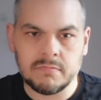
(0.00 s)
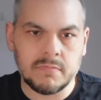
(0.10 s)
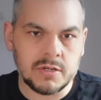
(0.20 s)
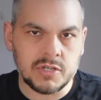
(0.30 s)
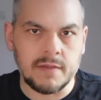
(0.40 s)

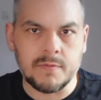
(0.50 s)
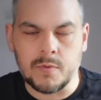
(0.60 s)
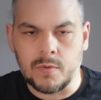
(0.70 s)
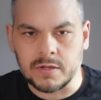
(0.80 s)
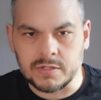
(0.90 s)
achievable
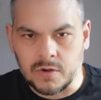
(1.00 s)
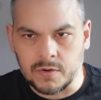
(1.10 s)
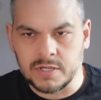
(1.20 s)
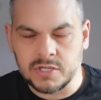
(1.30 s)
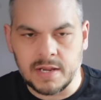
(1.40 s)
ones,
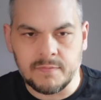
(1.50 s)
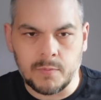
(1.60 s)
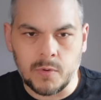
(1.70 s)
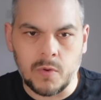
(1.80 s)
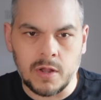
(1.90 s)

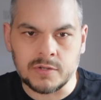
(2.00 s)
non-achievable ones.